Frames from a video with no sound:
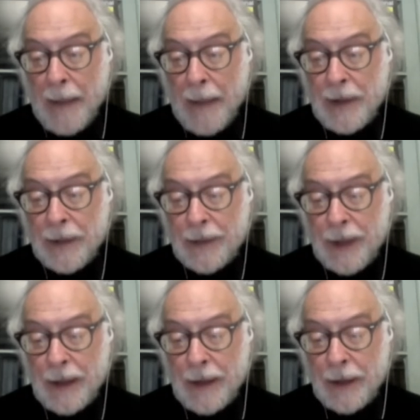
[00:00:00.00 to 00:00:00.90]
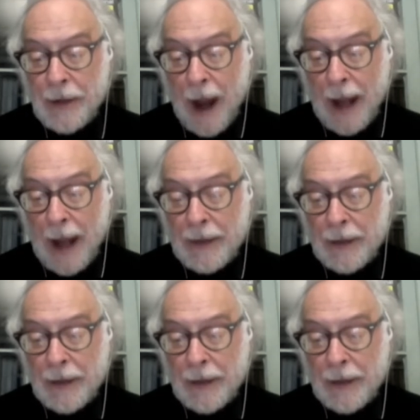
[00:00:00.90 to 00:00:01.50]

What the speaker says: Amnesty did not